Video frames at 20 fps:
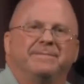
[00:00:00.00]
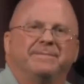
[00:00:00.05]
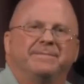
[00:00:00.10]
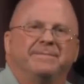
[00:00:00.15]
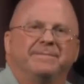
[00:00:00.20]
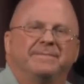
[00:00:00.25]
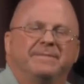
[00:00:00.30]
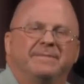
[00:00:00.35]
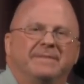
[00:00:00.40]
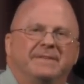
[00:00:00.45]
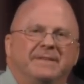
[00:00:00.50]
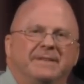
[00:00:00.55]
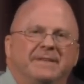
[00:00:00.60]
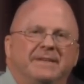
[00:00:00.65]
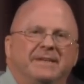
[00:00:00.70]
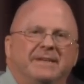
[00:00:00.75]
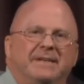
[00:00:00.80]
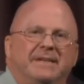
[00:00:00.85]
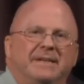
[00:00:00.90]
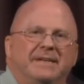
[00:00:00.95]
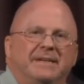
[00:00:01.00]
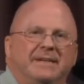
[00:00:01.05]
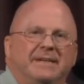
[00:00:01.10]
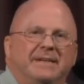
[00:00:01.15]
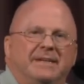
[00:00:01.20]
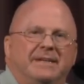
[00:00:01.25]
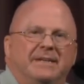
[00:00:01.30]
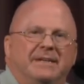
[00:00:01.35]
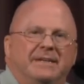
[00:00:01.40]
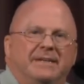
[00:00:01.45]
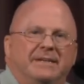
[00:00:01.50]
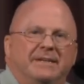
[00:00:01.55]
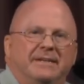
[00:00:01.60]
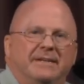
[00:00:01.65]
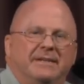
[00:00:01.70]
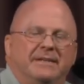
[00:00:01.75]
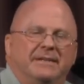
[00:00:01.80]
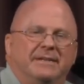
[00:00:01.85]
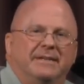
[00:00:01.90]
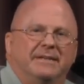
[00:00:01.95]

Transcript: (no one is talking)